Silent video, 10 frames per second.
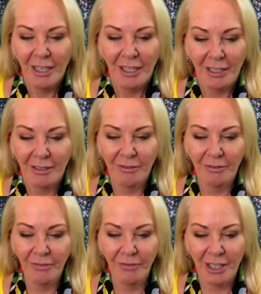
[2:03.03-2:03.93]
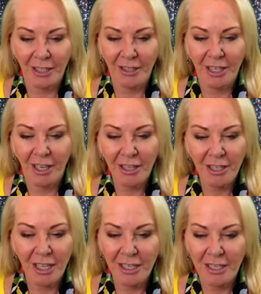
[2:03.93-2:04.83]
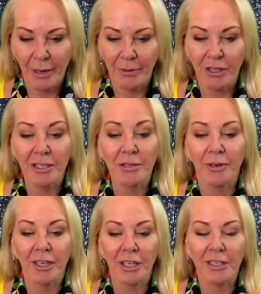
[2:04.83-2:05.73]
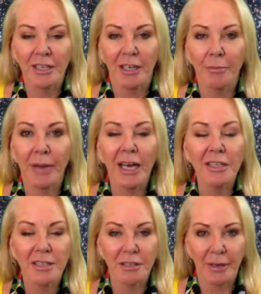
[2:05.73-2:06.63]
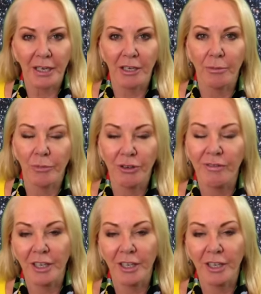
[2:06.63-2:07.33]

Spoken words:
And the other thing that's happening this week is that Mars is making a move